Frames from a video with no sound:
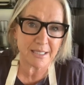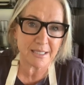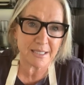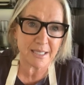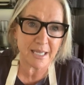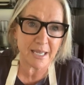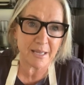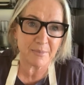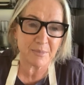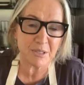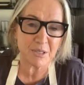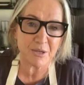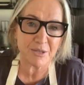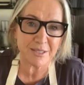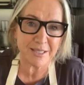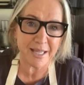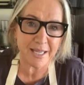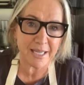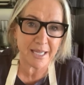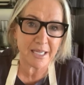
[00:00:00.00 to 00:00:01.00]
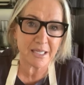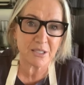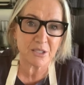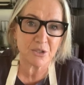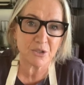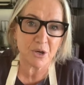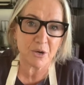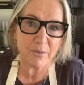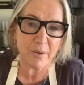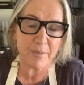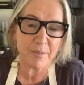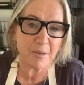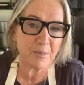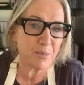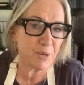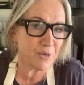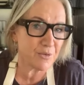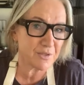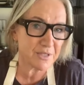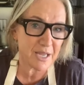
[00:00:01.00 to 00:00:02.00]
it seems, because their kids grow up
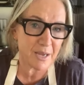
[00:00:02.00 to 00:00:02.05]
and move.